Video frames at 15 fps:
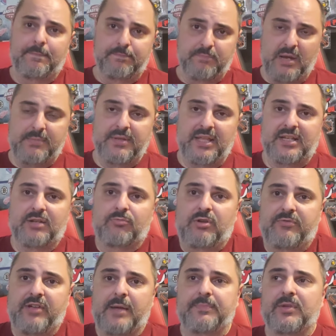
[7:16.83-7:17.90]
Maybe they could
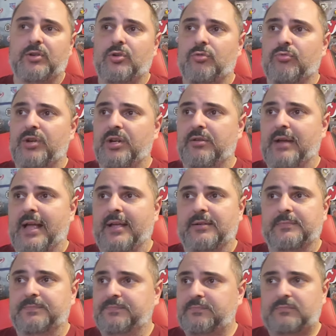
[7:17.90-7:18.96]
revamp their career
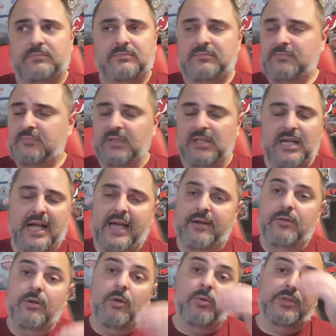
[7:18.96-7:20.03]
and I
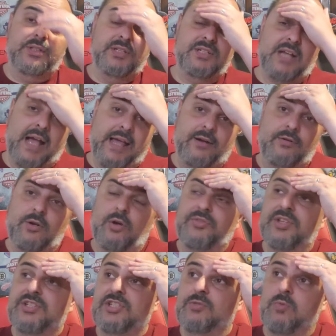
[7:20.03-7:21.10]
don't know.
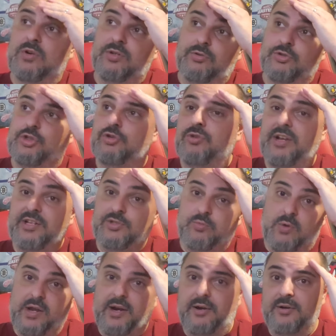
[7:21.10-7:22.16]
This is one of those trades
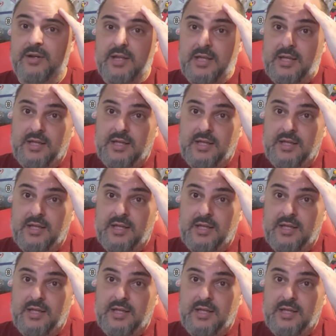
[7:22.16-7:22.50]
where